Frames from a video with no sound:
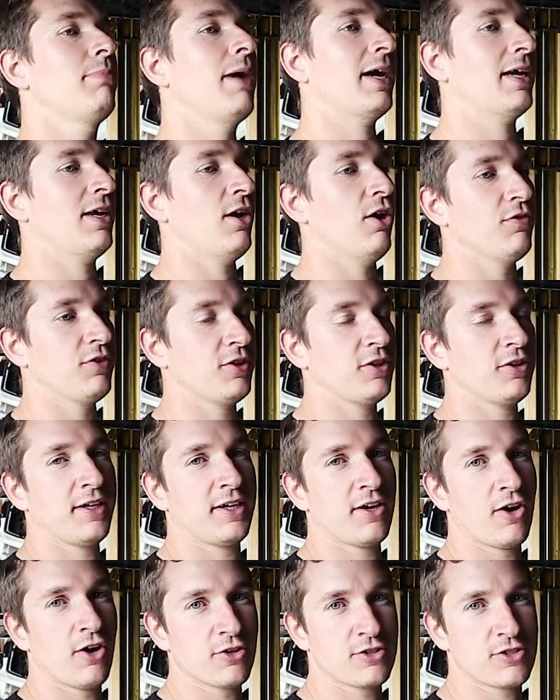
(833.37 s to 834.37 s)
back it off a
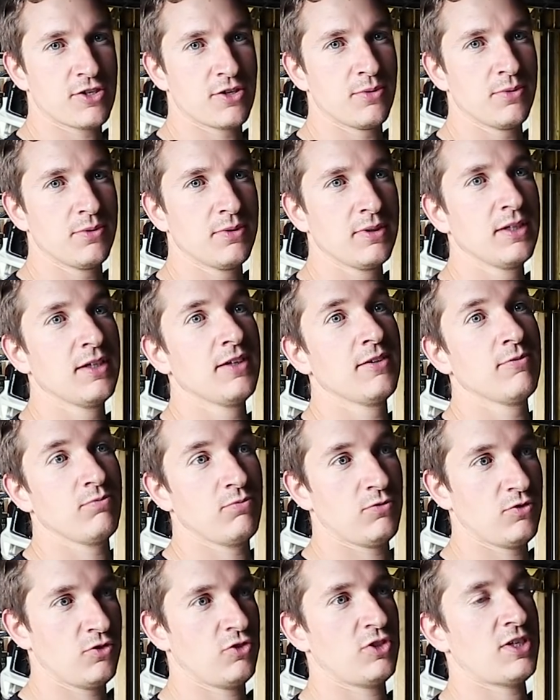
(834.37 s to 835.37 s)
click or two,
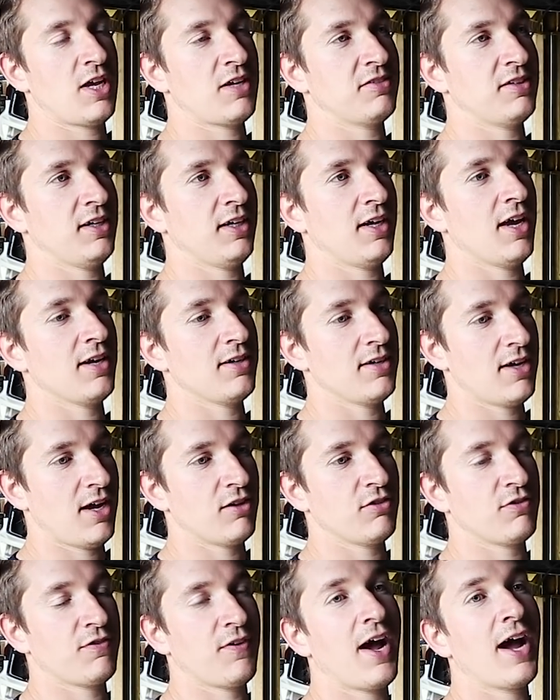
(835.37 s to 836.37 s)
test it again, yeah,
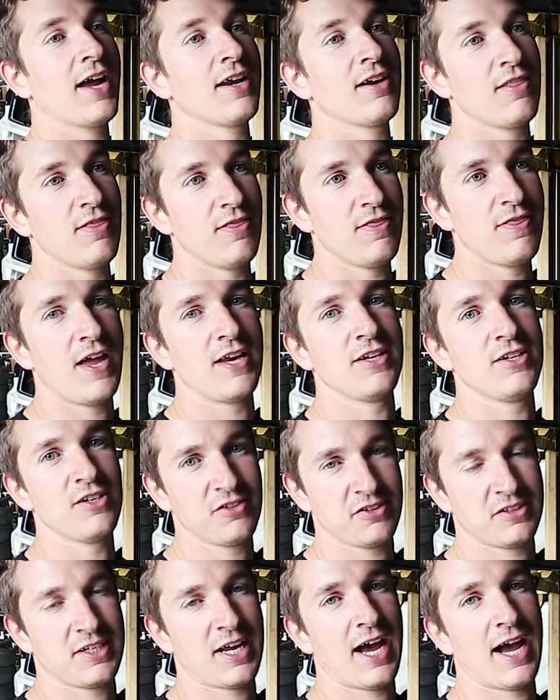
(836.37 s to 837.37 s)
it's fine, then you
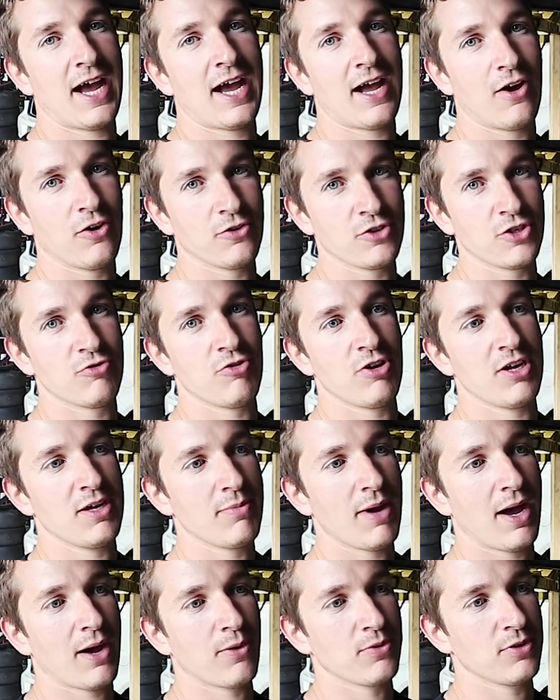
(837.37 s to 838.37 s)
start on your
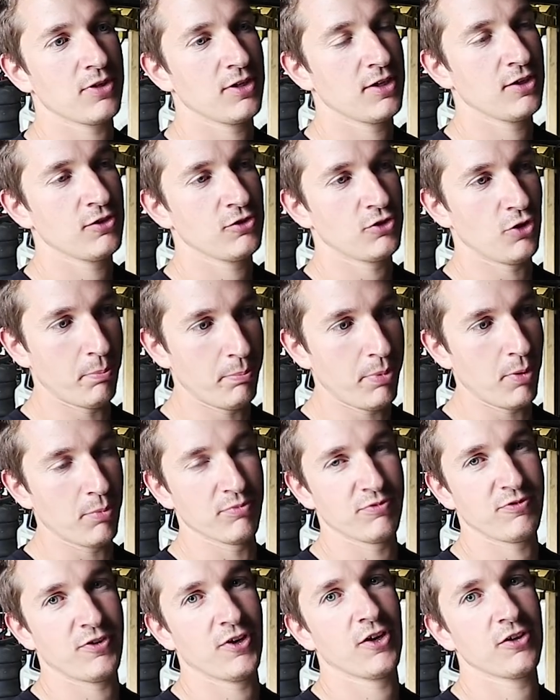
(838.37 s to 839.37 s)
rebound. So
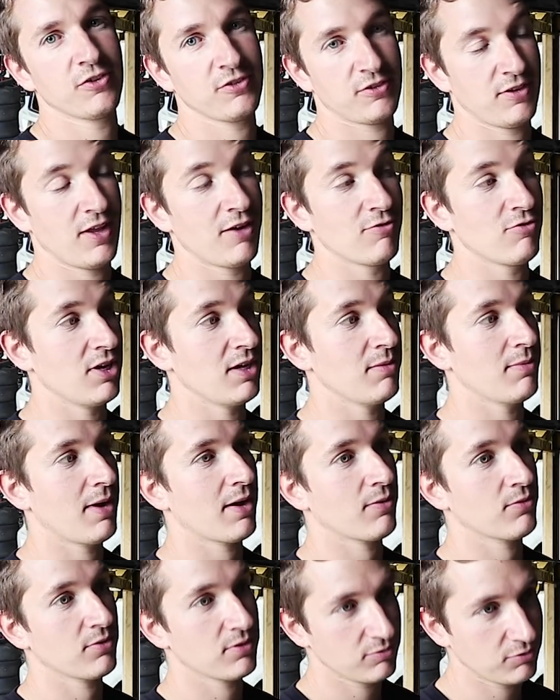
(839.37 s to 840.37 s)
bump first, then
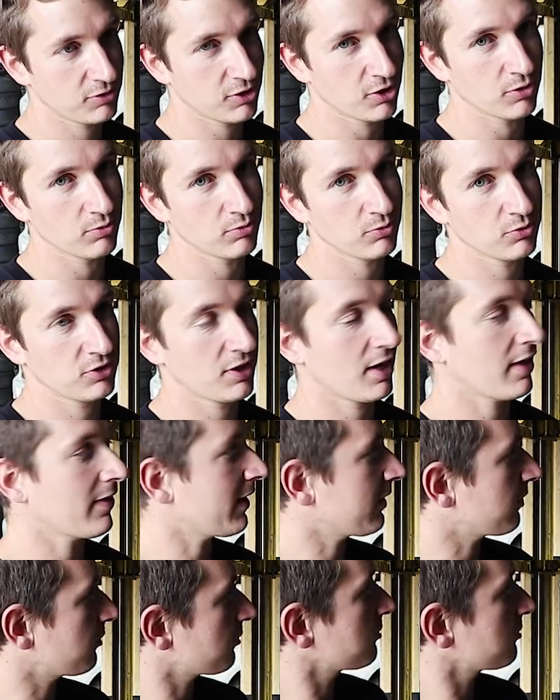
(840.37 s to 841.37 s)
rebound, so see how that